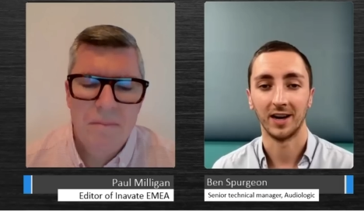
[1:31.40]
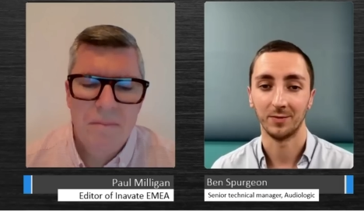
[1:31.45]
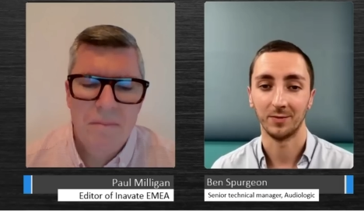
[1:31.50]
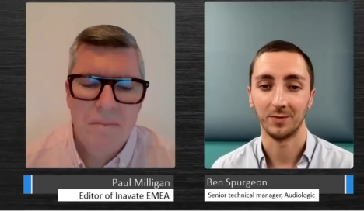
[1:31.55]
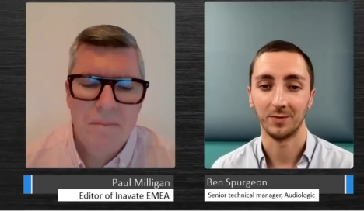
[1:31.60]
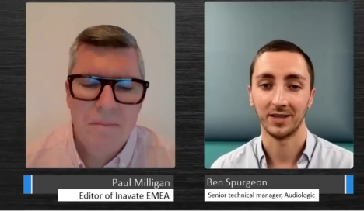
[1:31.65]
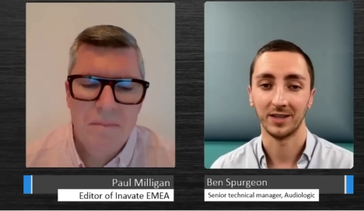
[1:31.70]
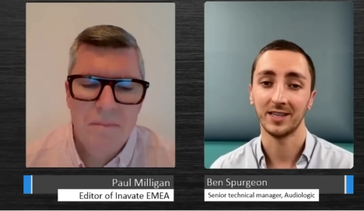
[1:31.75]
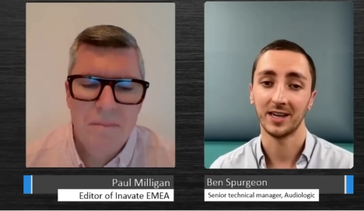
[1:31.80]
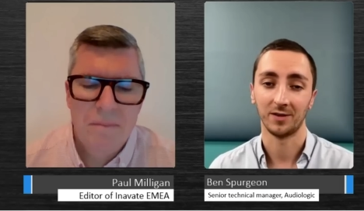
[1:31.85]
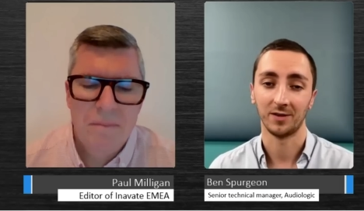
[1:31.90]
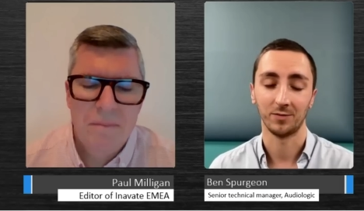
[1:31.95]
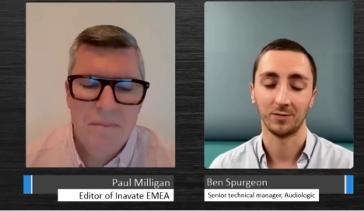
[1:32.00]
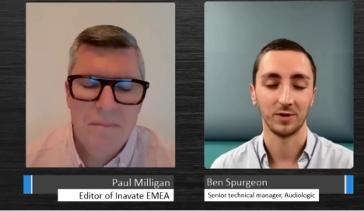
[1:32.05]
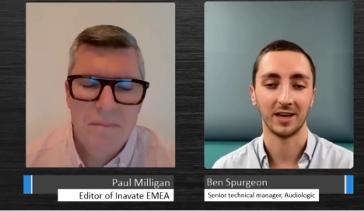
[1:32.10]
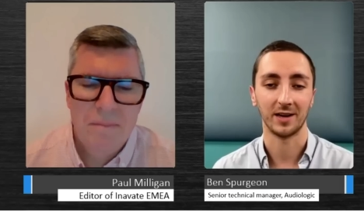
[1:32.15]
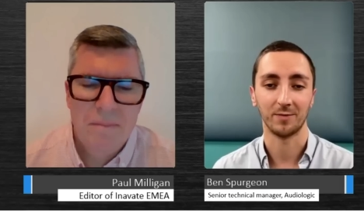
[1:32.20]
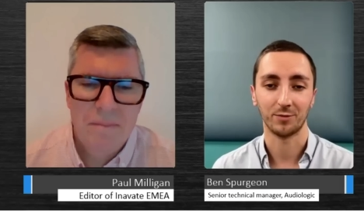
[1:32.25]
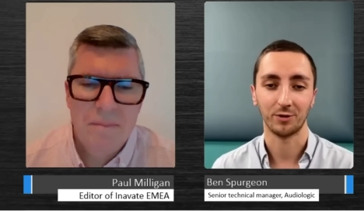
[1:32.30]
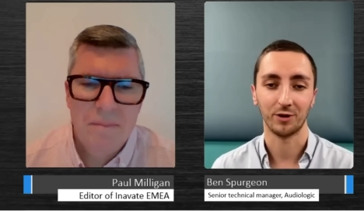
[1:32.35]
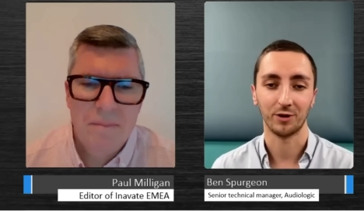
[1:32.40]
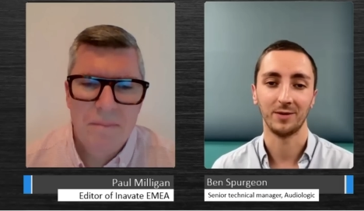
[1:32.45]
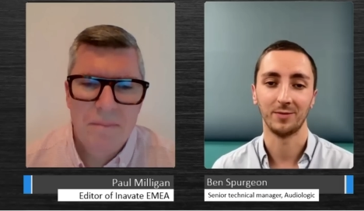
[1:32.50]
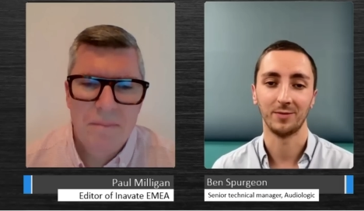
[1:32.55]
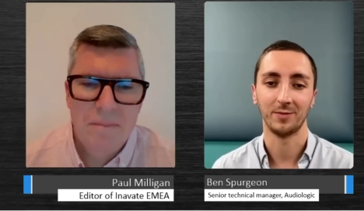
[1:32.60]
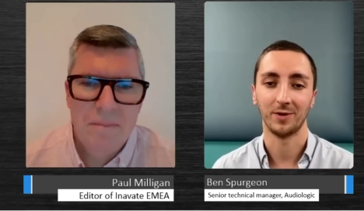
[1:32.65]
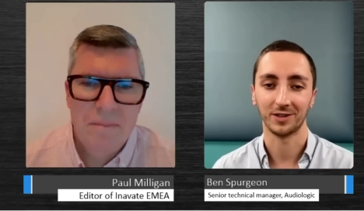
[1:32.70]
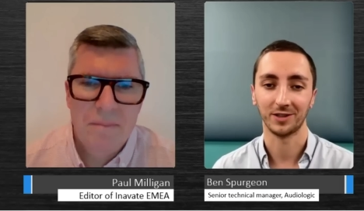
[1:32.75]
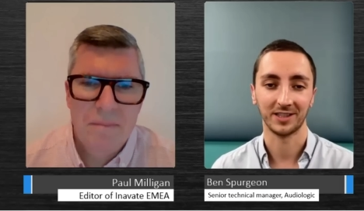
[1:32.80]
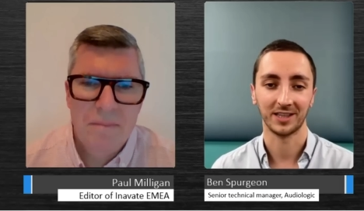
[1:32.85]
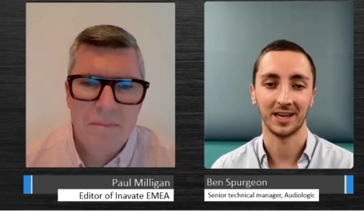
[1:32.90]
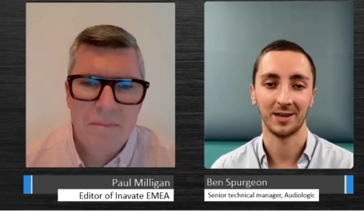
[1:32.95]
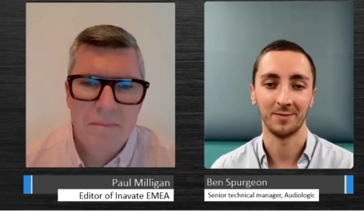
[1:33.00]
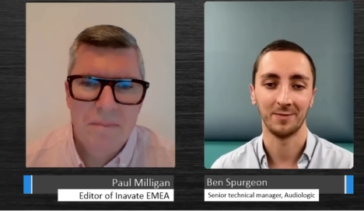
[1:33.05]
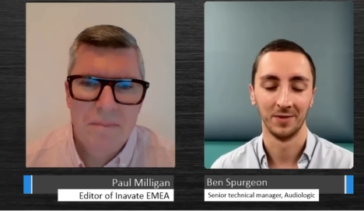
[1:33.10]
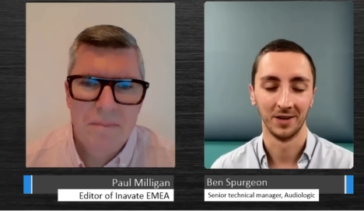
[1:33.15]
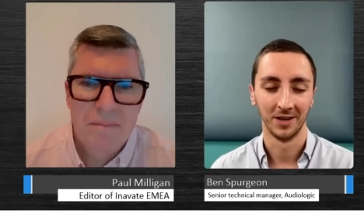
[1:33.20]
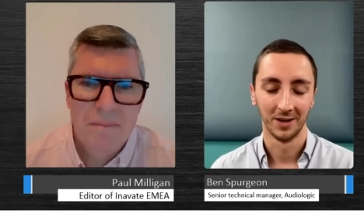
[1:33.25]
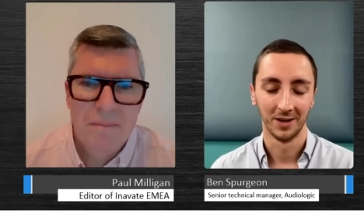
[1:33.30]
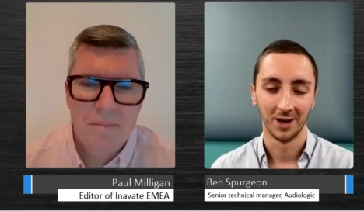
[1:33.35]
Speaker 1: and it means, yeah, we get pretty much the
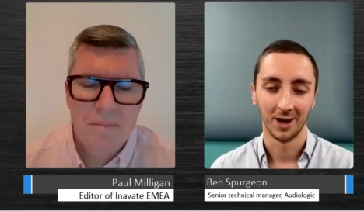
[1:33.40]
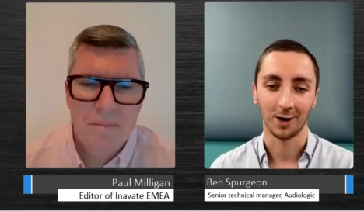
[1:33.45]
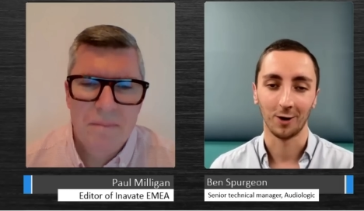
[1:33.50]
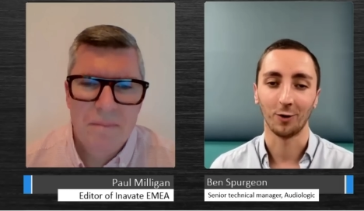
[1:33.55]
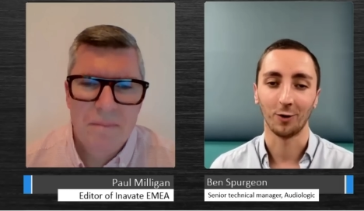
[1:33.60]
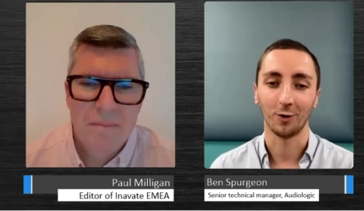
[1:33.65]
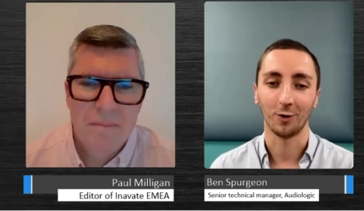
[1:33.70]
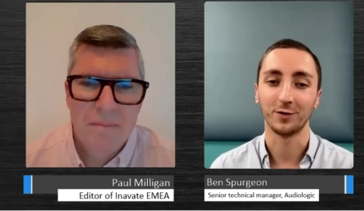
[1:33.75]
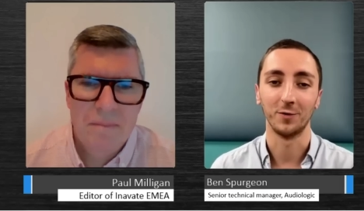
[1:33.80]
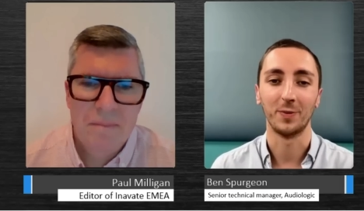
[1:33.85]
same, a lot